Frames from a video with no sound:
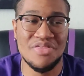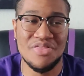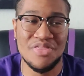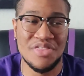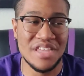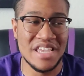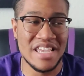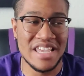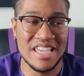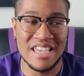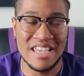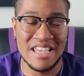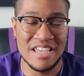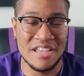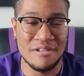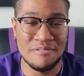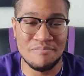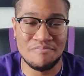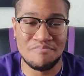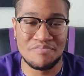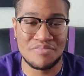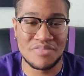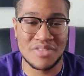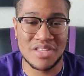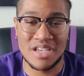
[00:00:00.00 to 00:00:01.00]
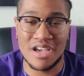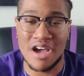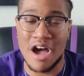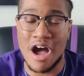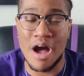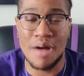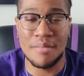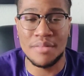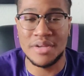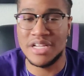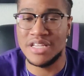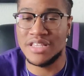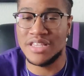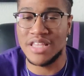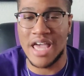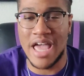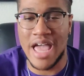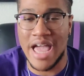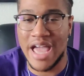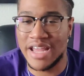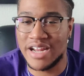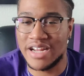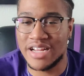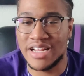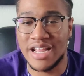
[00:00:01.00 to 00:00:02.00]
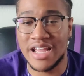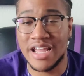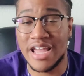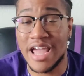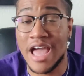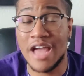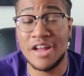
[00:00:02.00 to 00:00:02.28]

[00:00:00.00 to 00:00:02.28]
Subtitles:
the comedy, the editing.